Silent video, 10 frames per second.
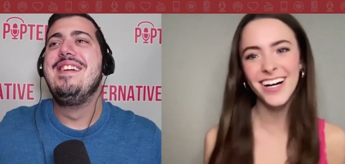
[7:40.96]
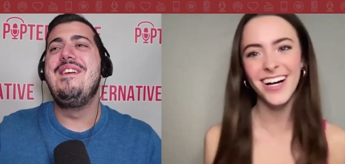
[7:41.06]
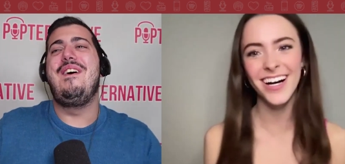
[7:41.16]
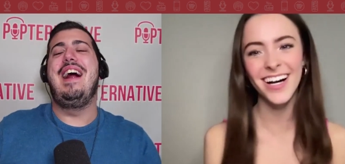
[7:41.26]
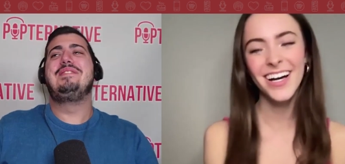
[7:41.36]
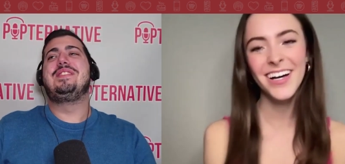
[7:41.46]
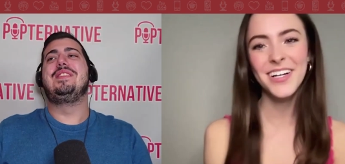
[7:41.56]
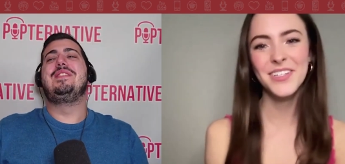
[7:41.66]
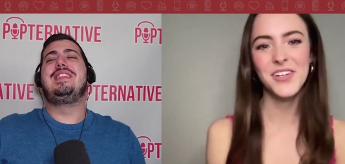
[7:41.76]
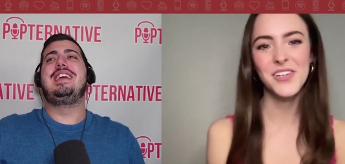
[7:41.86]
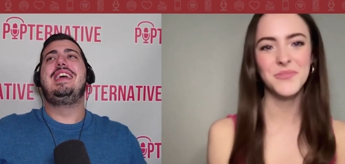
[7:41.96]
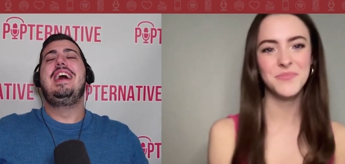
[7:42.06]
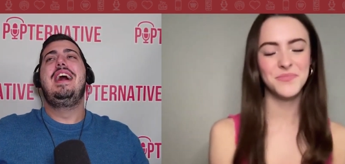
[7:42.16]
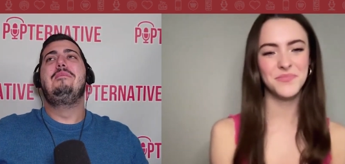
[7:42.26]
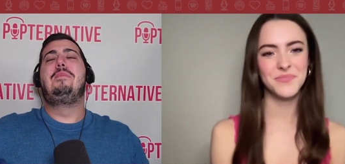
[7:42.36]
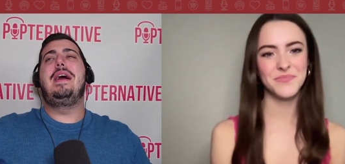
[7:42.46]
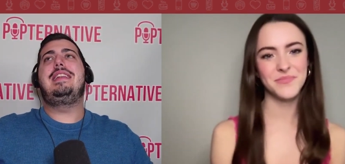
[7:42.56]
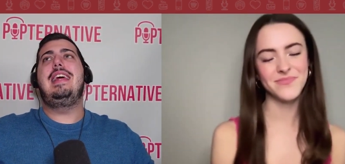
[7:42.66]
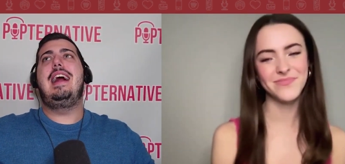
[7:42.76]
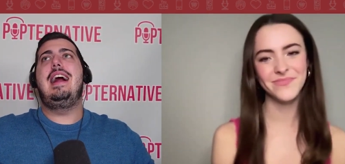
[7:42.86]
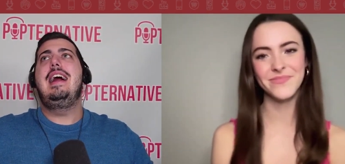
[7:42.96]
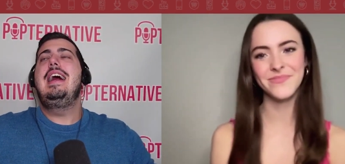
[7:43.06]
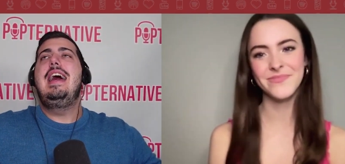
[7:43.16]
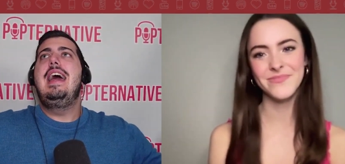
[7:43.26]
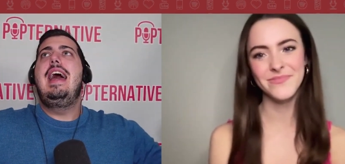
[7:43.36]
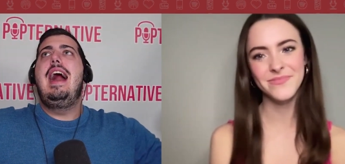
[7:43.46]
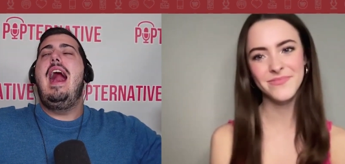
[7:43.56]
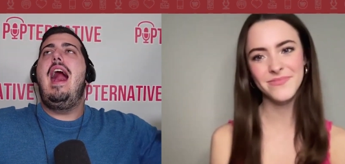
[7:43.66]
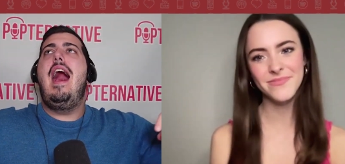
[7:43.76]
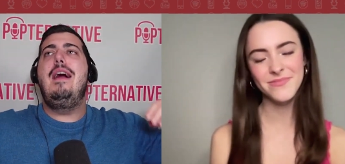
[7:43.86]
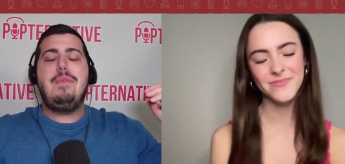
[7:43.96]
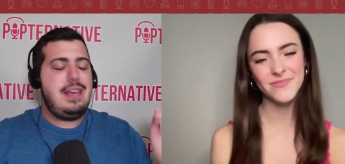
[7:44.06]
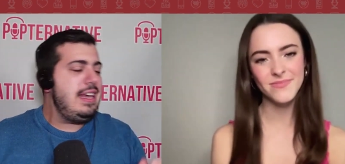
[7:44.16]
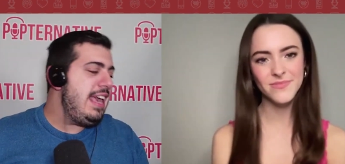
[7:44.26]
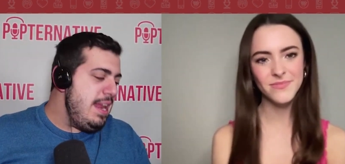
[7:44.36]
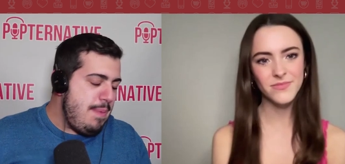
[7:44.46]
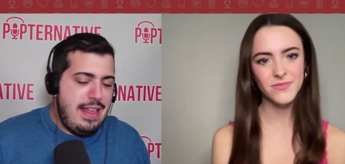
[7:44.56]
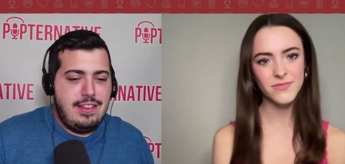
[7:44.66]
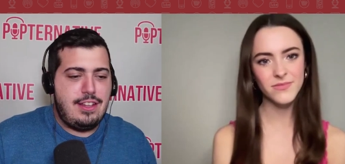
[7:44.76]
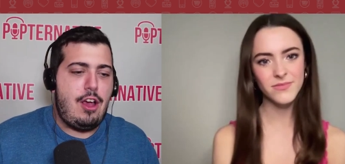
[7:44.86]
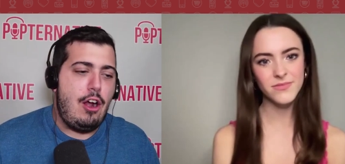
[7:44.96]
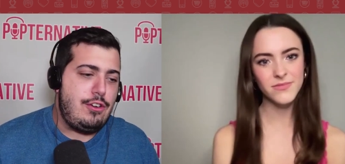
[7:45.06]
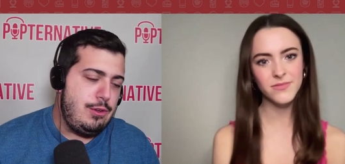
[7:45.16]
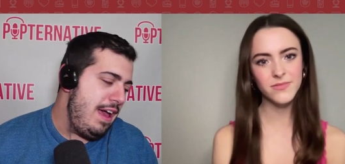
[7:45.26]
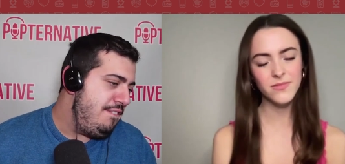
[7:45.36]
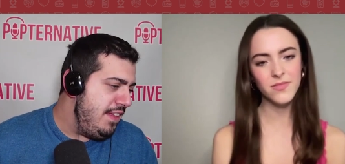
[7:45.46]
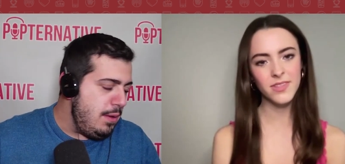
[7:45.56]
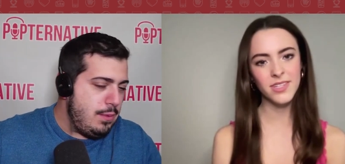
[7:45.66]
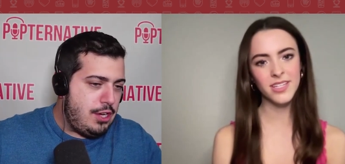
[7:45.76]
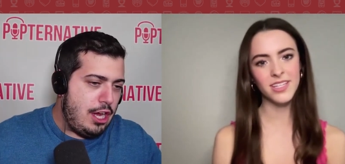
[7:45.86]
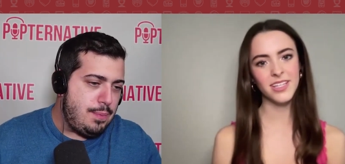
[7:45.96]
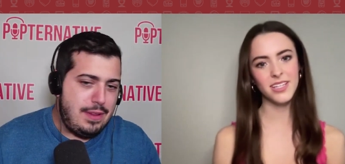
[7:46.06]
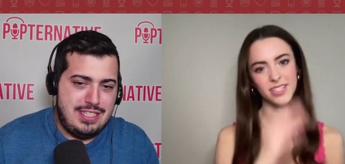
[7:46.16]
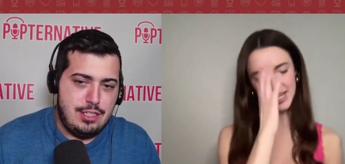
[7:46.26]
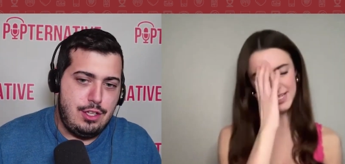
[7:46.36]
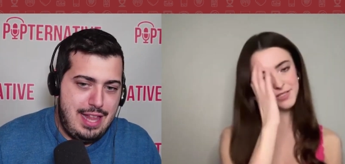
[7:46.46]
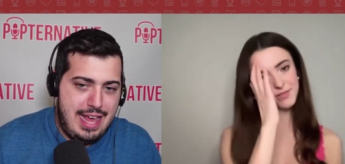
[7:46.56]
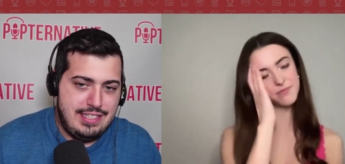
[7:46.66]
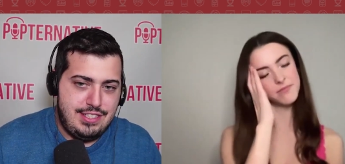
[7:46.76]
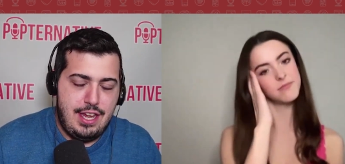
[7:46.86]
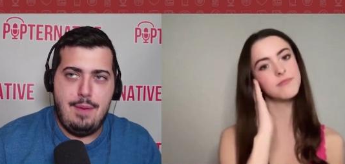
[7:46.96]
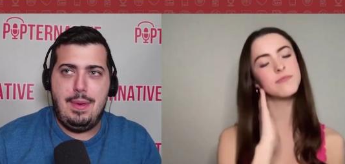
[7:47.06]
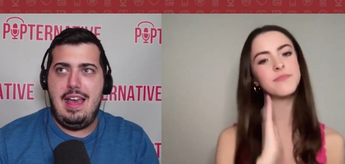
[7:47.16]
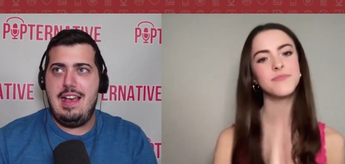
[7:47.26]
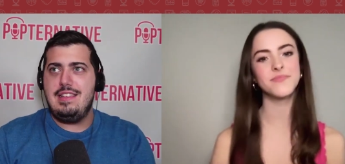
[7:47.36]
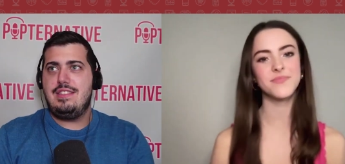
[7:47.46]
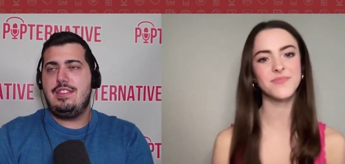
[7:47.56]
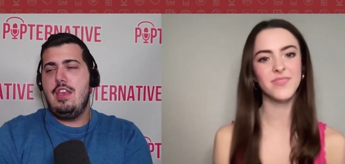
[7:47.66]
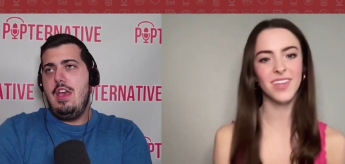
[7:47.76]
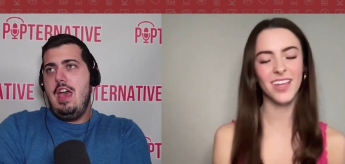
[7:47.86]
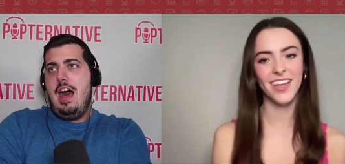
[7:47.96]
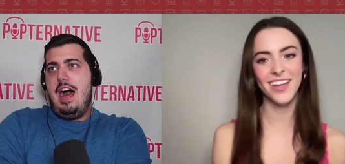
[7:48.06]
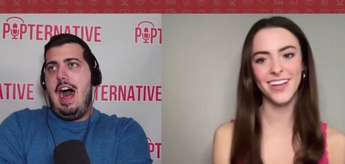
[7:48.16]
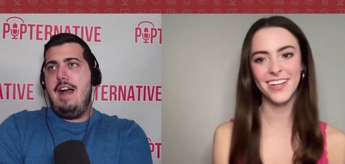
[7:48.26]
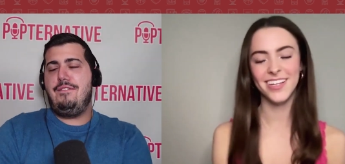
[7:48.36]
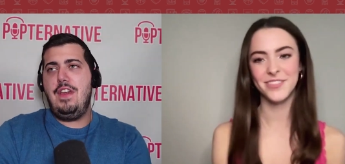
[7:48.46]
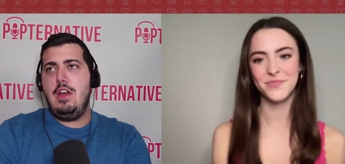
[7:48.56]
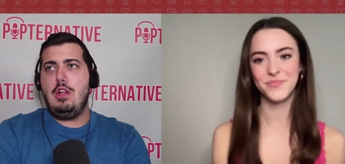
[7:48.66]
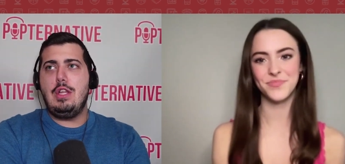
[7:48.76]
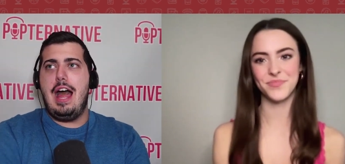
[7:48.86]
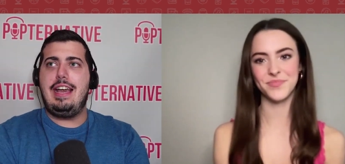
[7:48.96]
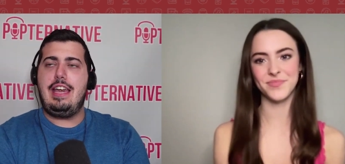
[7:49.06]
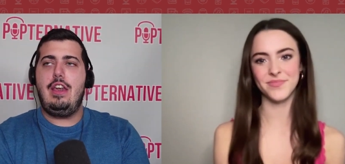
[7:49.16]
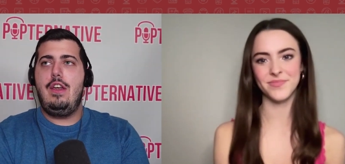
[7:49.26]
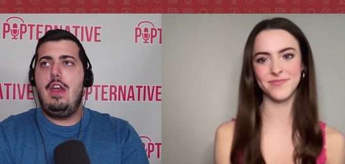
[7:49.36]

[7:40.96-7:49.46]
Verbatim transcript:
Speaker 1: no, absolutely. But uh, I'm, getting back to the cartoon, I feel like we talked about this a little last time because I feel like